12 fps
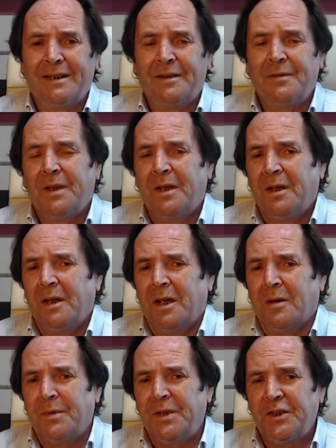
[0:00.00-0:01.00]

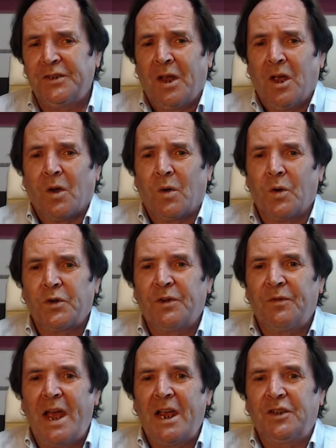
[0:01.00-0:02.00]
I mean, this course
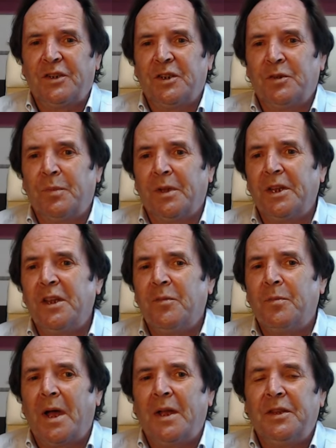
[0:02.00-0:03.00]
of action is
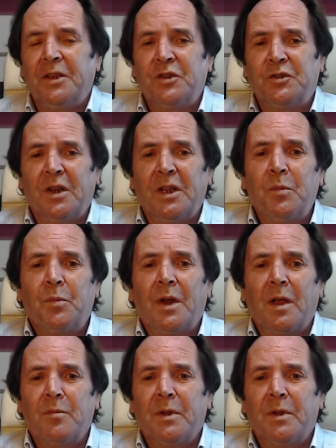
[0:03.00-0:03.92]
believed by the Israeli Prime